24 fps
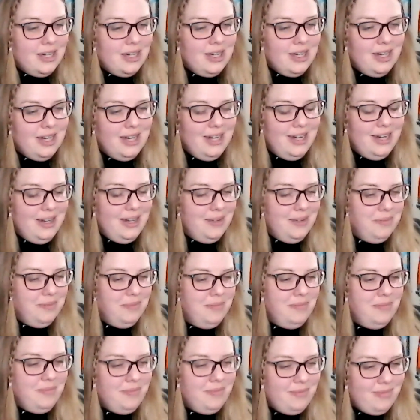
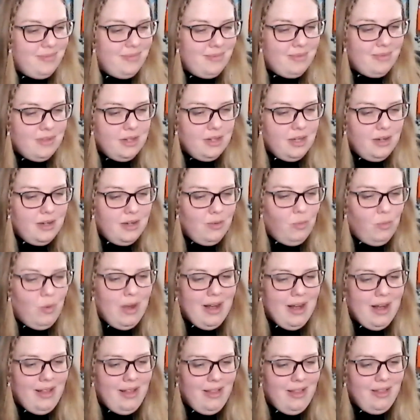Um,
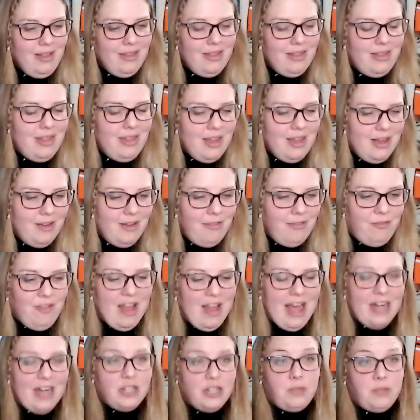well, the
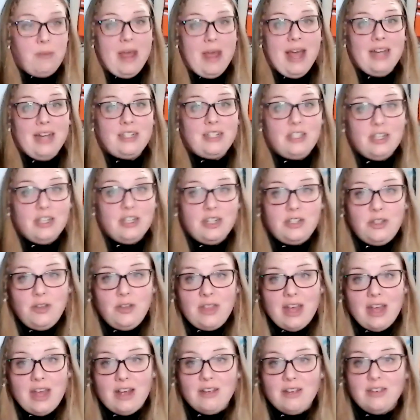flashback to
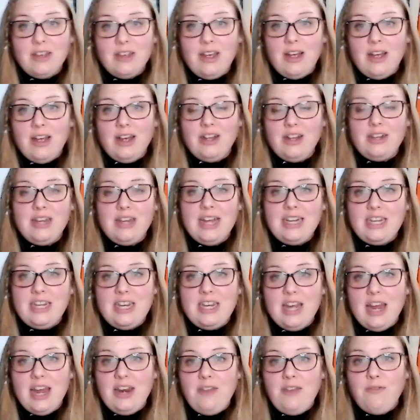2000, uh,
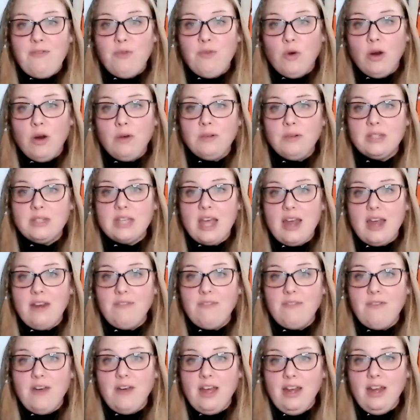1994 was kind of
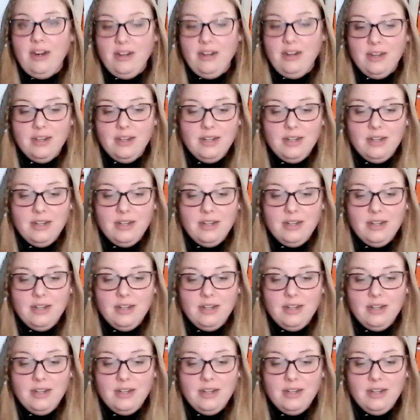fun.